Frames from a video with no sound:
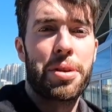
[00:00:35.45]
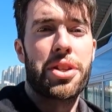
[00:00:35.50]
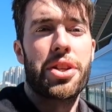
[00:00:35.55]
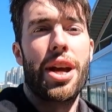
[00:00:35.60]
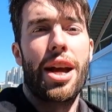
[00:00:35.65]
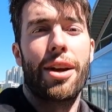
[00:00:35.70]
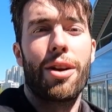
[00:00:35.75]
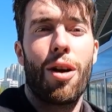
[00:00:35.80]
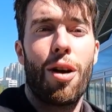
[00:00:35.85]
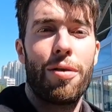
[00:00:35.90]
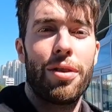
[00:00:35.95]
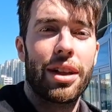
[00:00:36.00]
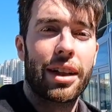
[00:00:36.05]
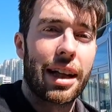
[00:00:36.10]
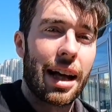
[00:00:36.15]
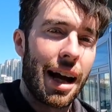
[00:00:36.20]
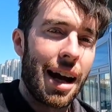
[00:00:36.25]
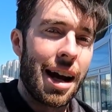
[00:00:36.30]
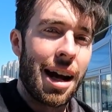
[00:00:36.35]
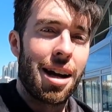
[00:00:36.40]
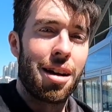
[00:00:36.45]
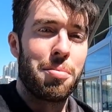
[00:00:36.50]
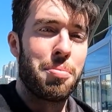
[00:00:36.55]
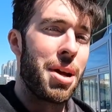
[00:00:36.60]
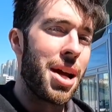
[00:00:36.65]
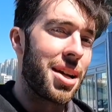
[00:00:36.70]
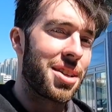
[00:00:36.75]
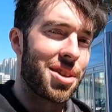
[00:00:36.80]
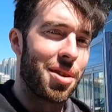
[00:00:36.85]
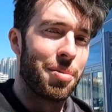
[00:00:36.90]
to check over the car,
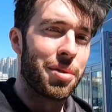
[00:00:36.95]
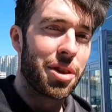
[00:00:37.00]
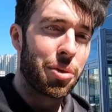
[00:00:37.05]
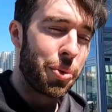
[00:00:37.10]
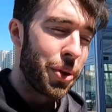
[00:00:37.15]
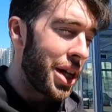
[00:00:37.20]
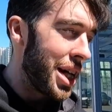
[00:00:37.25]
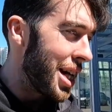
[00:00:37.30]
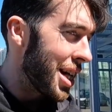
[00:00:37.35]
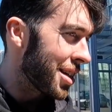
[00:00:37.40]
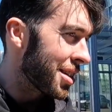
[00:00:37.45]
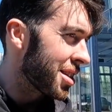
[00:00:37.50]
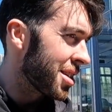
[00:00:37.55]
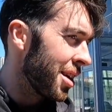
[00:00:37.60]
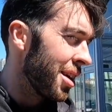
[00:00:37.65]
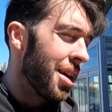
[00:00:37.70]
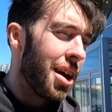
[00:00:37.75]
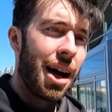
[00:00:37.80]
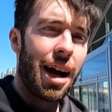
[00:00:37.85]
make some tweaks,